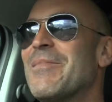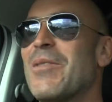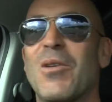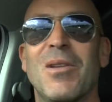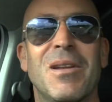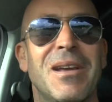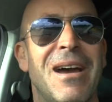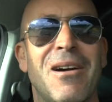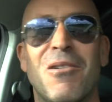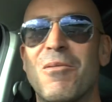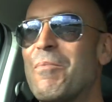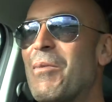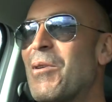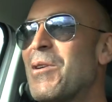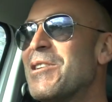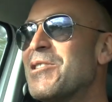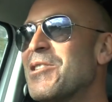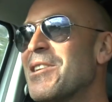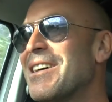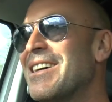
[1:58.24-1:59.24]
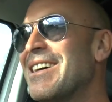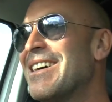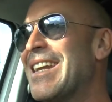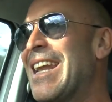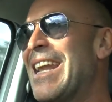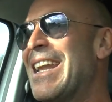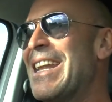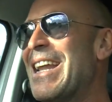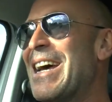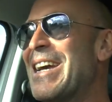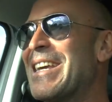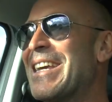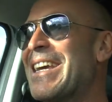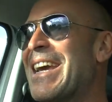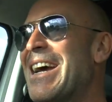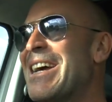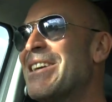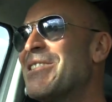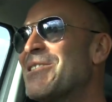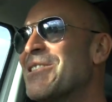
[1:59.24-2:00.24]
on the old bridge at Lac de
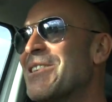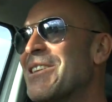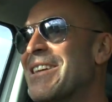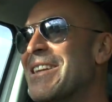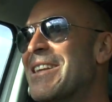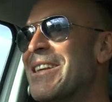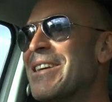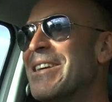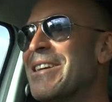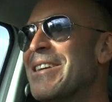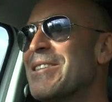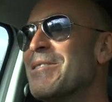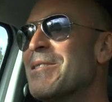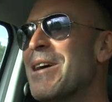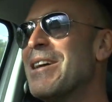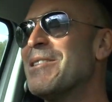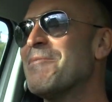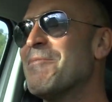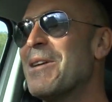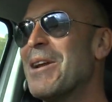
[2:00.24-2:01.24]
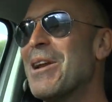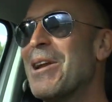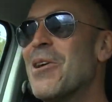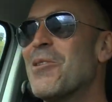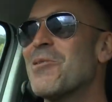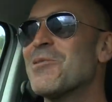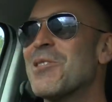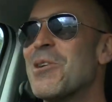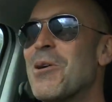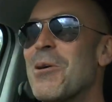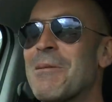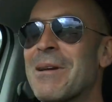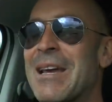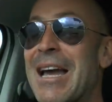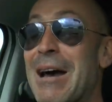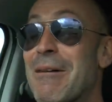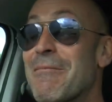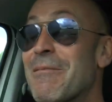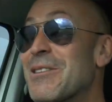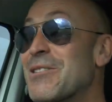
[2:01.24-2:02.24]
St Cassien. It's been a long time
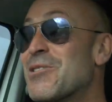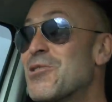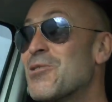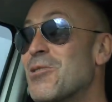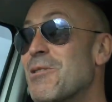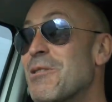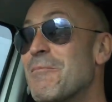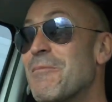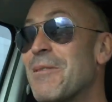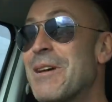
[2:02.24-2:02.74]
coming, this trip,